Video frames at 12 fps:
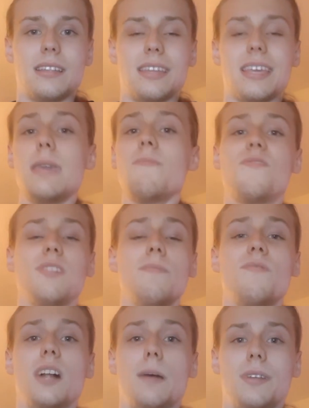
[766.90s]
They keep
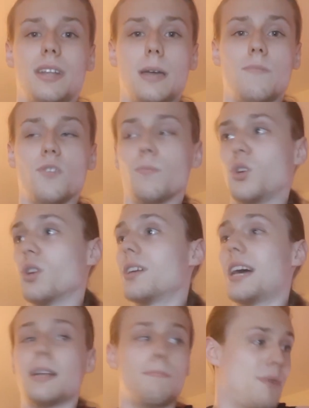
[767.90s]
flip-flopping him from good
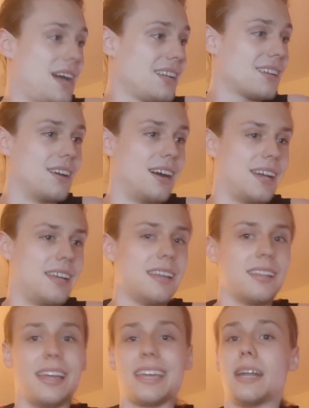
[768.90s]
guy to bad
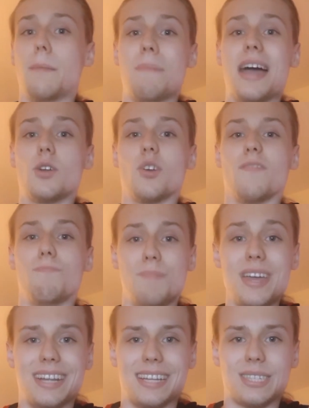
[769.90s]
guy, like in a matter of
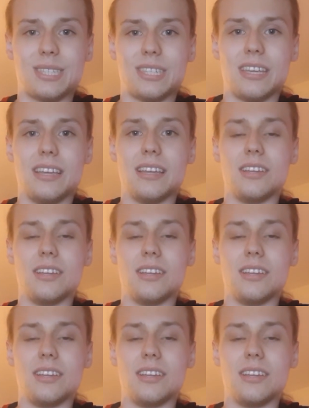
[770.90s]
minutes,